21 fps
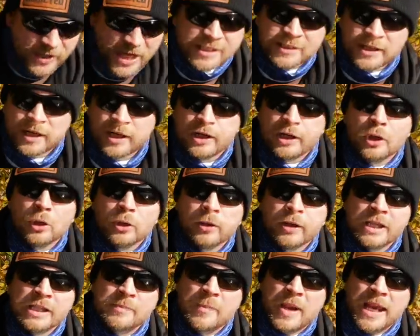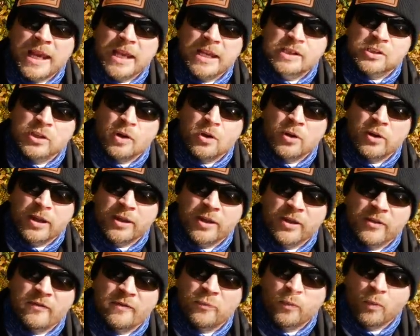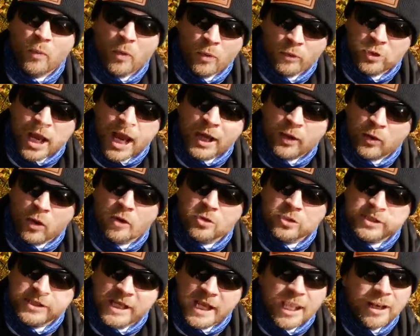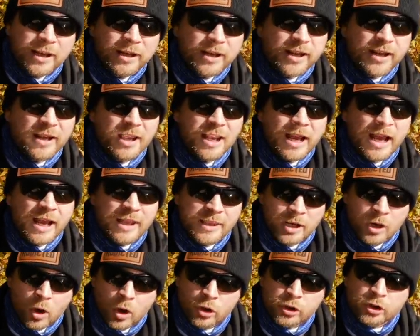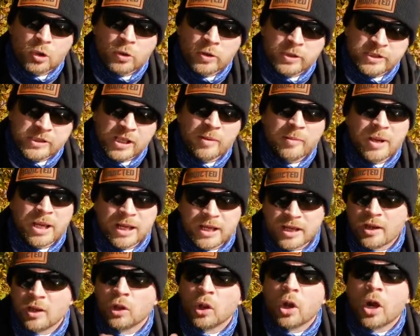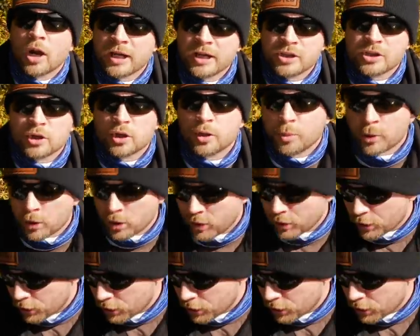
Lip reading: that's going to do is make it so the Nightcrawler's dead, and then also it's going to make it a lot easier to put on the